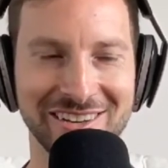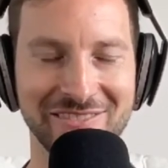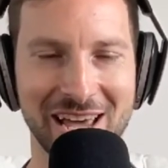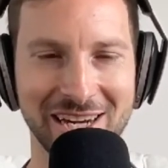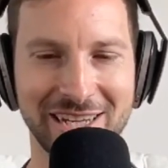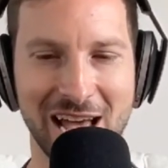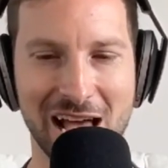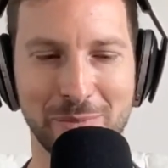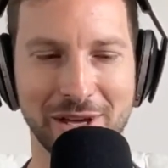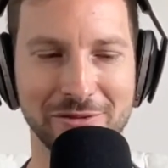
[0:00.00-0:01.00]
that
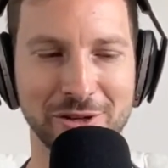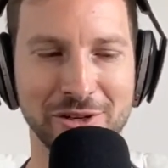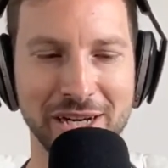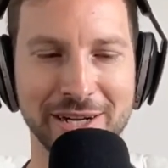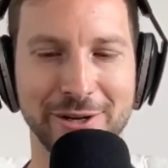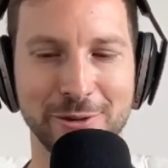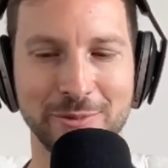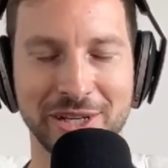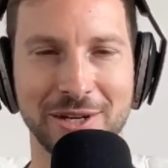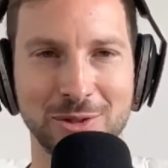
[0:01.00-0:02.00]
gap ever narrow
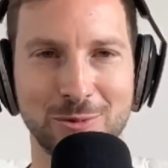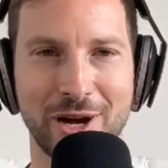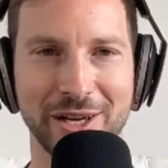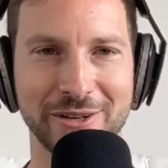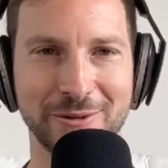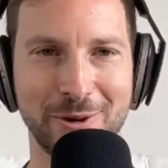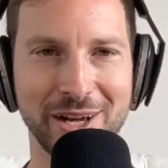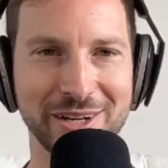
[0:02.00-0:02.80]
becomes wider and wider.